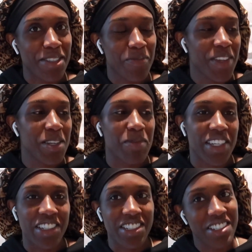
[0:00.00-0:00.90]
something
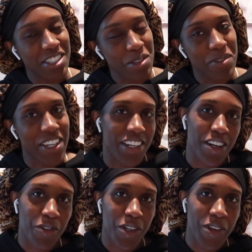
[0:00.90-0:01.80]
because she's sleeping and I
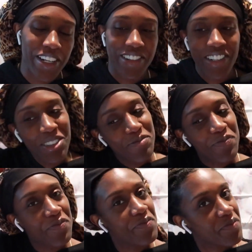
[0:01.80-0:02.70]
don't want to wake her up.
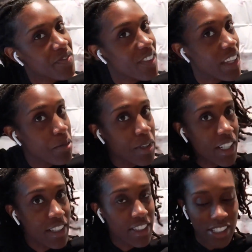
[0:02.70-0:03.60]

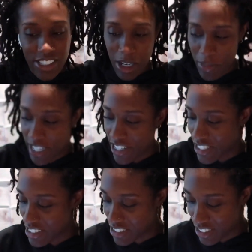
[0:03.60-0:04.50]
But this is how my hair
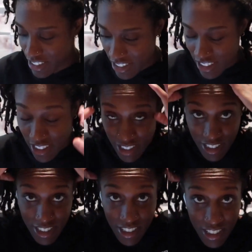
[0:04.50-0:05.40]
is
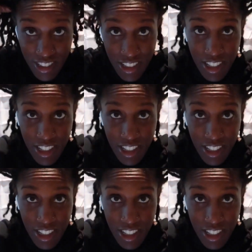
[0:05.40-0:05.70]
looking